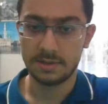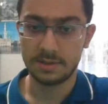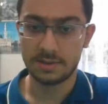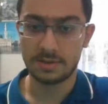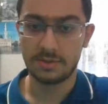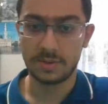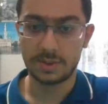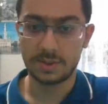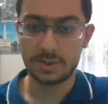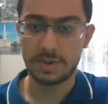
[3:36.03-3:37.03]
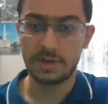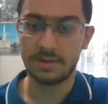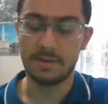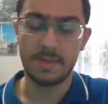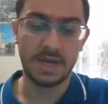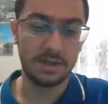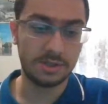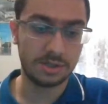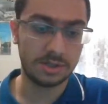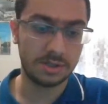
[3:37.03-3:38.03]
so I'm gonna start the
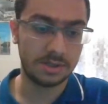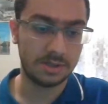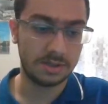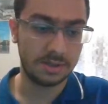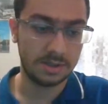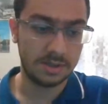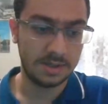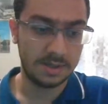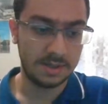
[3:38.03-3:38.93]
match. So the game's